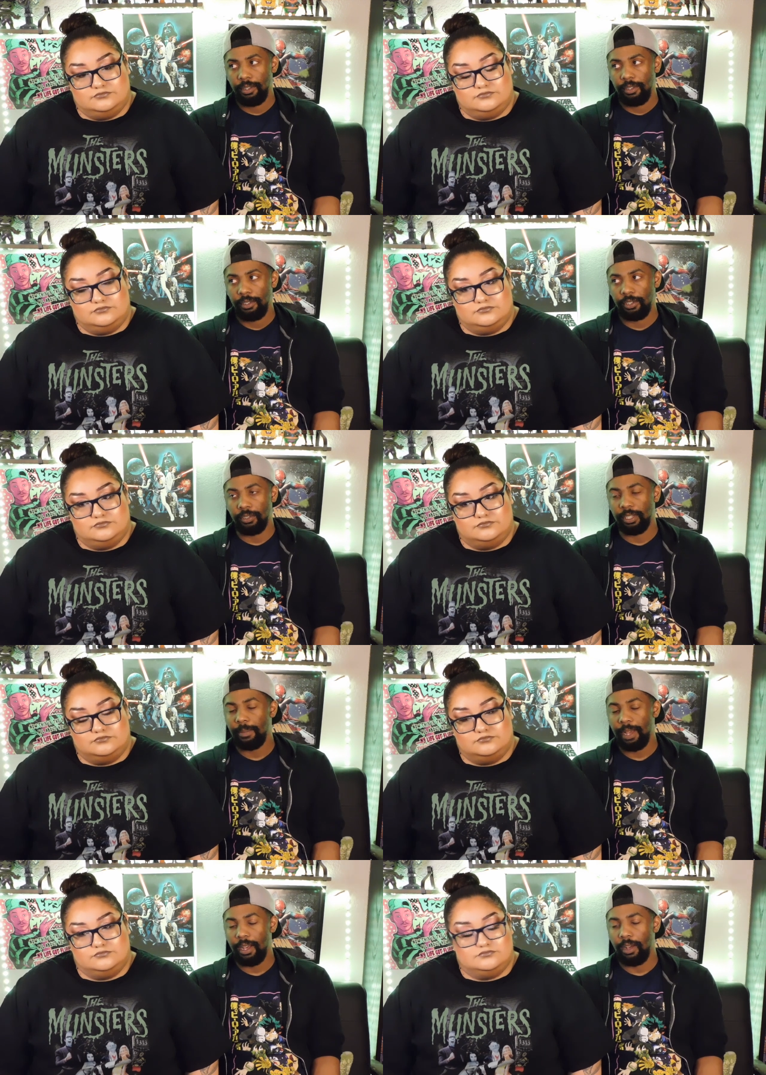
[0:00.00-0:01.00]
Speaker 1: so
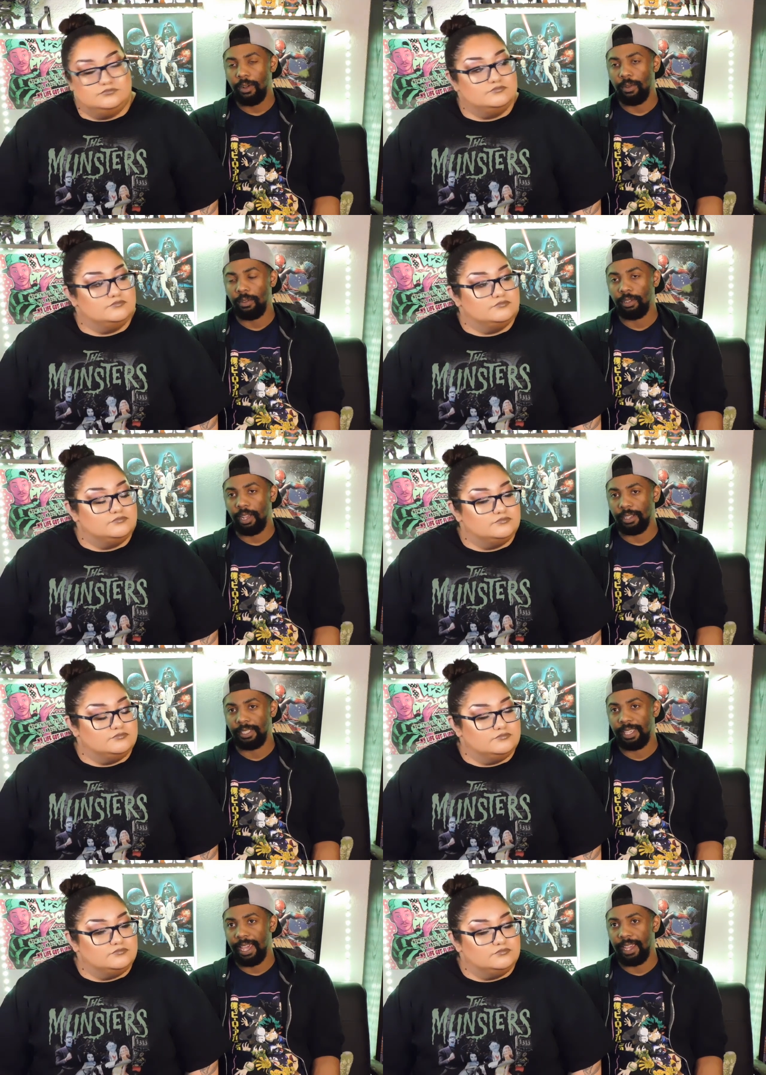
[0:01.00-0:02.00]
somehow
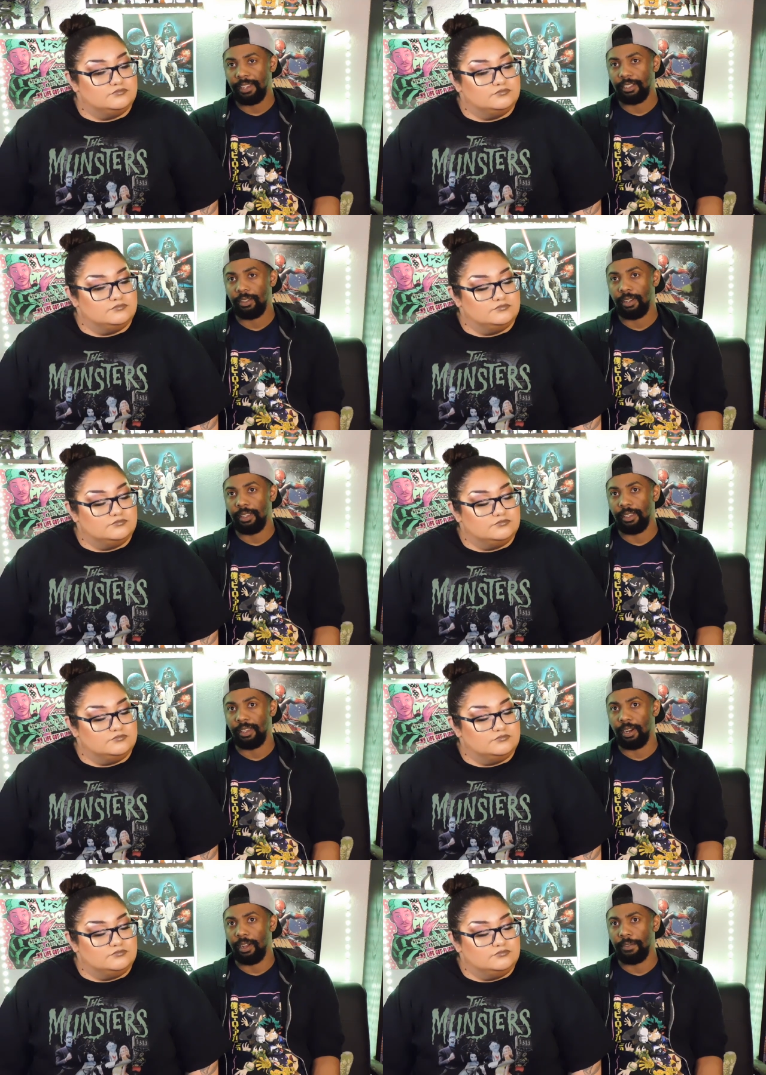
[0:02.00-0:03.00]
Locke's gang is gonna
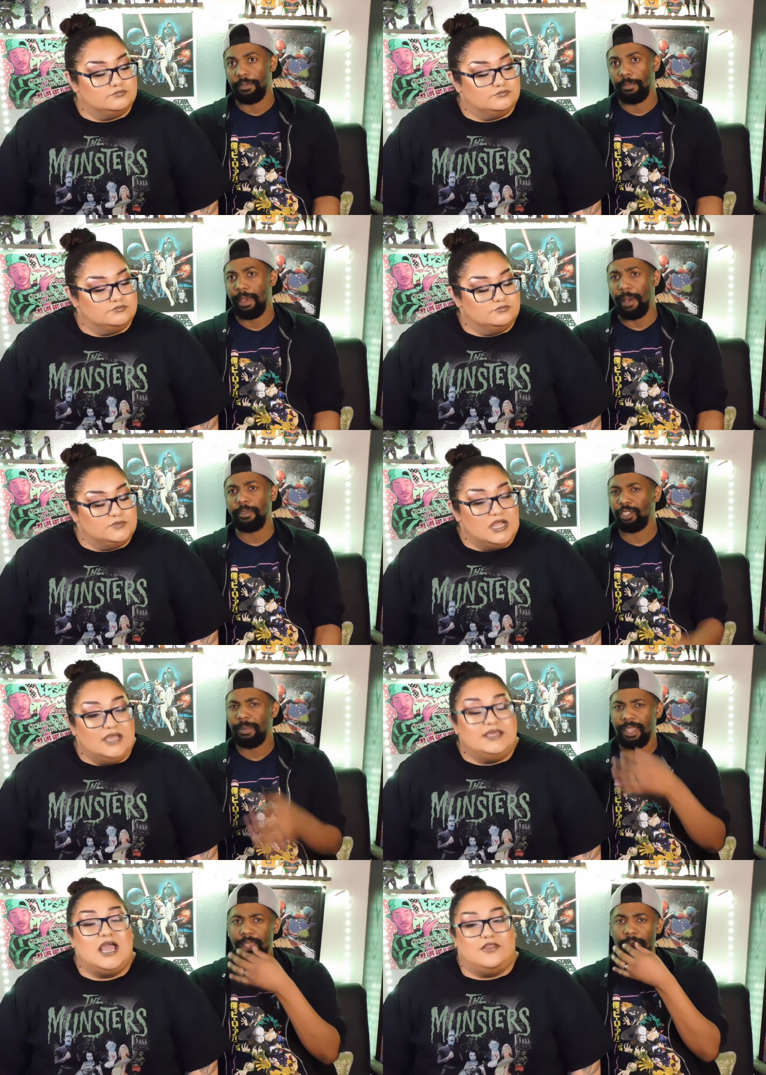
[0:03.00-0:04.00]
get off. Yeah, I'm
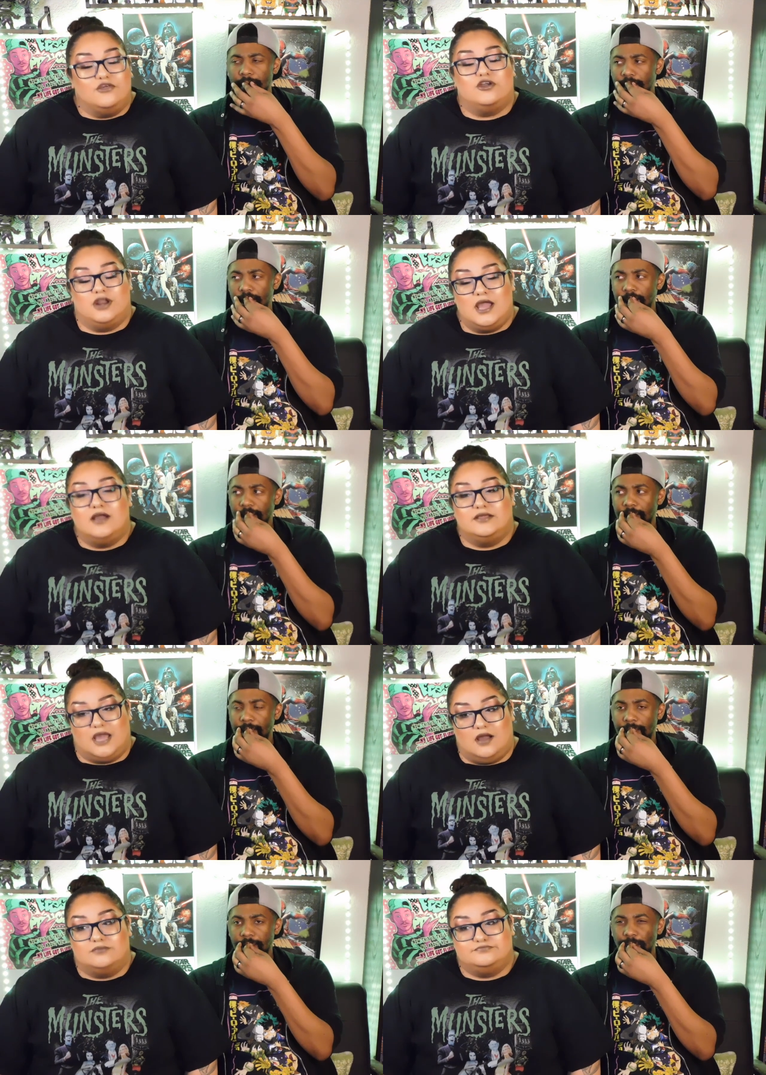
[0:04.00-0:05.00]
assuming. Yeah,
Speaker 2: they're gonna.
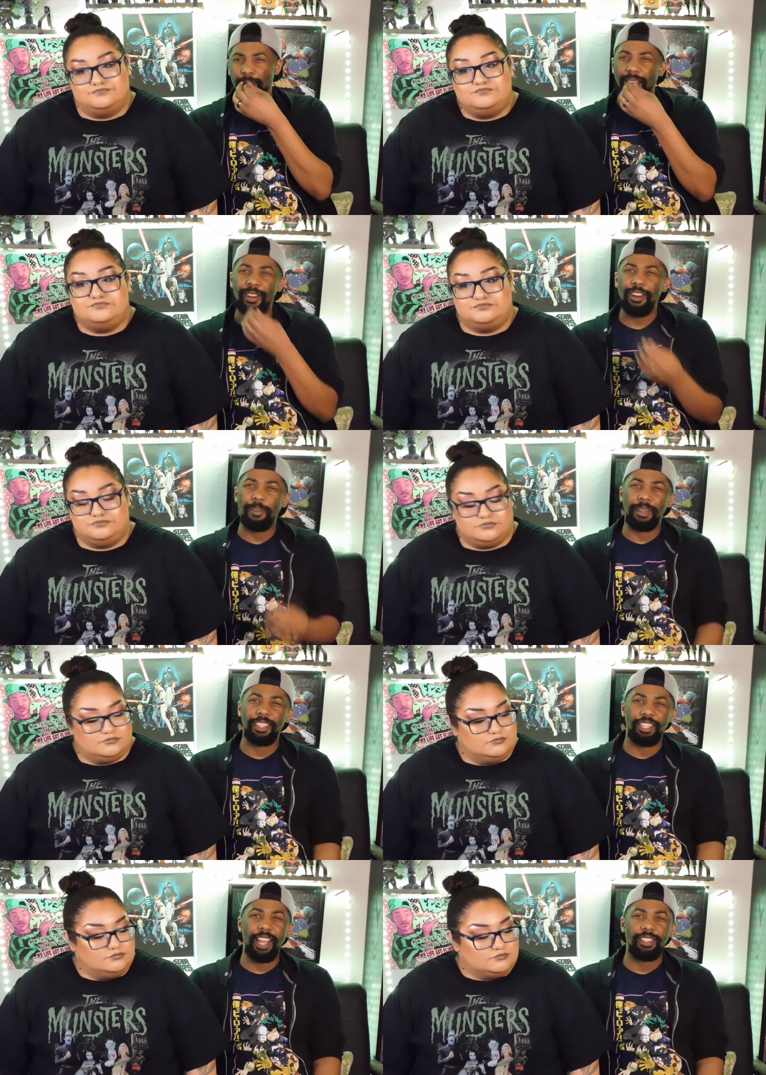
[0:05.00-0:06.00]
Yeah.
Speaker 1: Well, I don't know
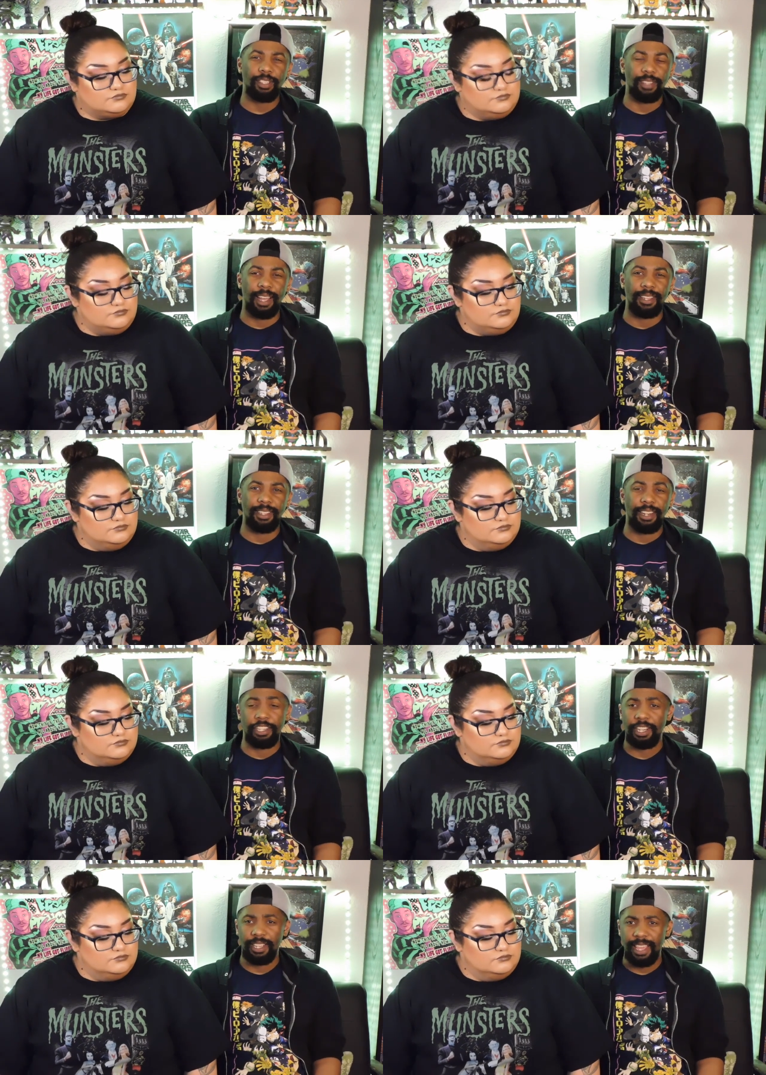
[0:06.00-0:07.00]
because Jack's off the island
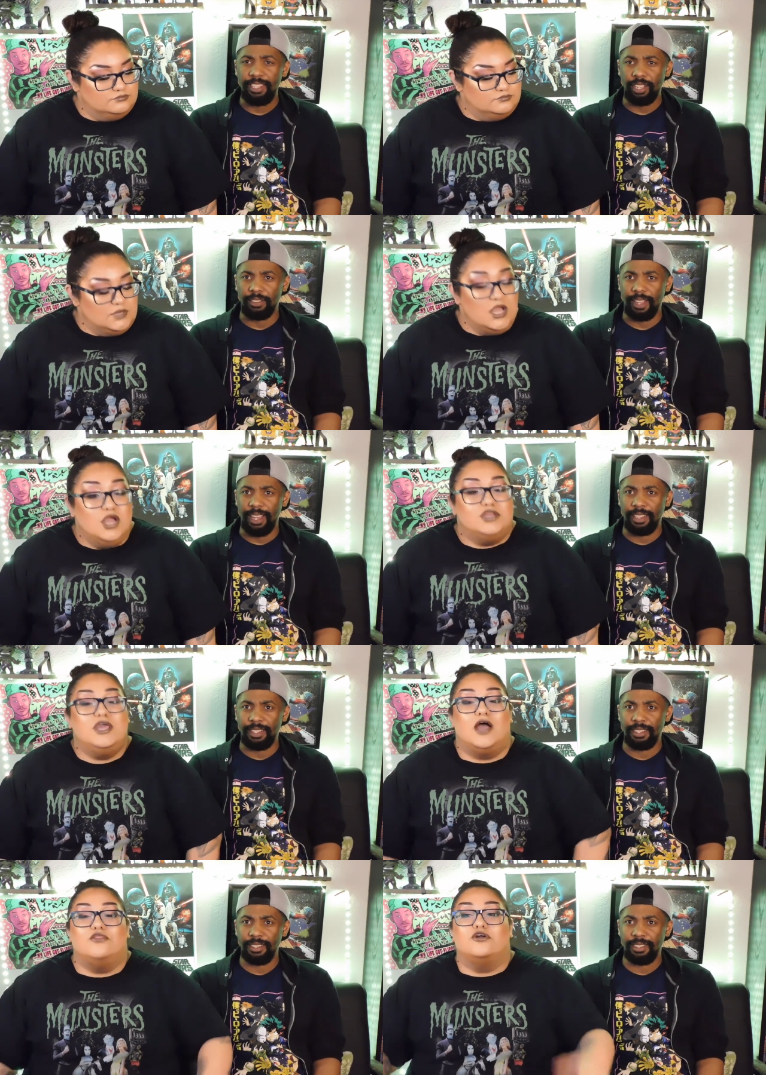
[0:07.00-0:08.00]
and Kate's
Speaker 2: off the island.
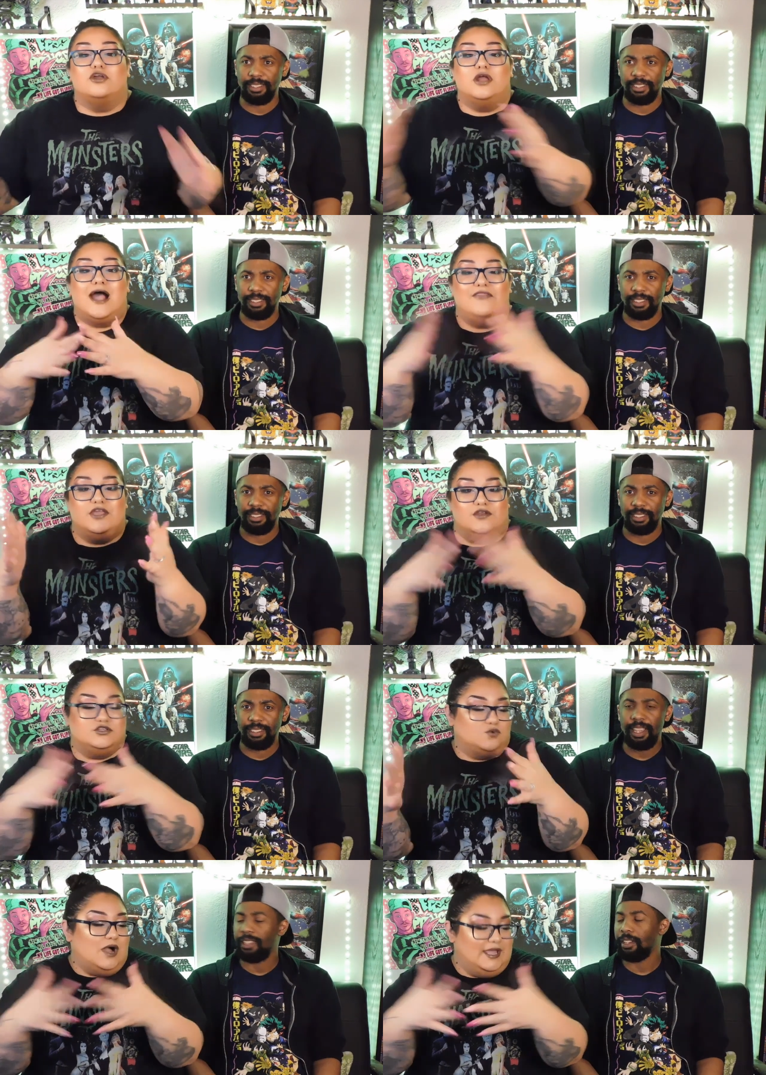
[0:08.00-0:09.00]
Yeah, they're gonna have to
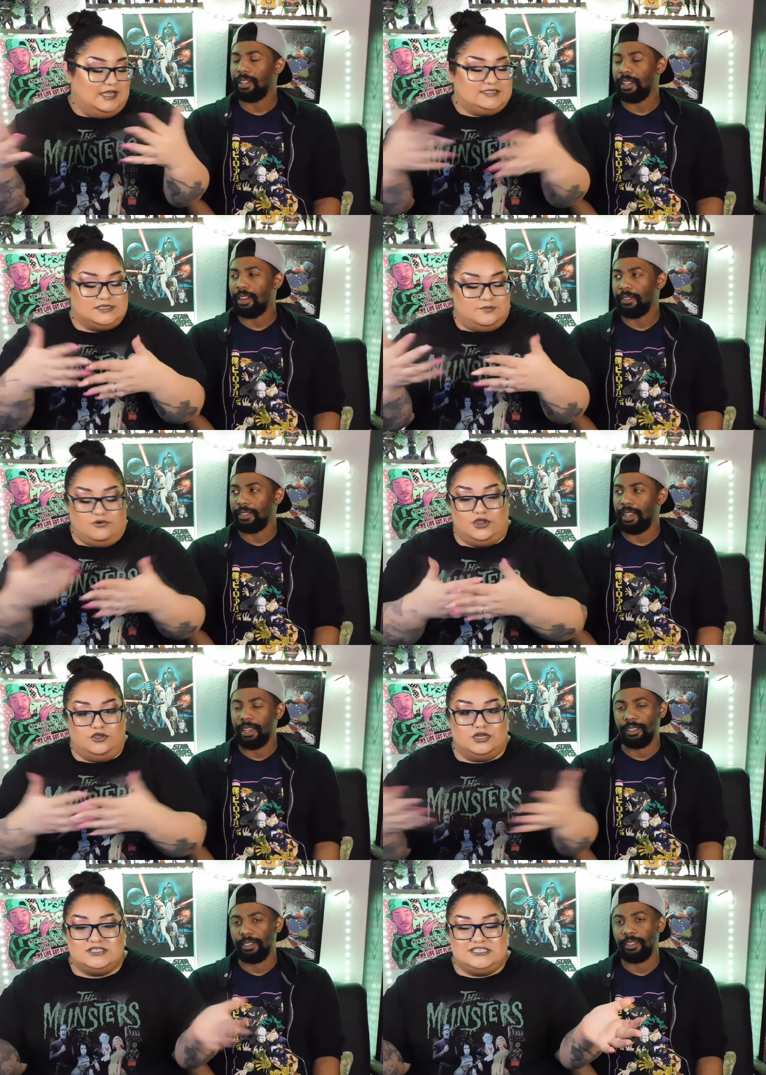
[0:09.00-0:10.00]
intertwine yeah, at some off, point. Yeah, You're gonna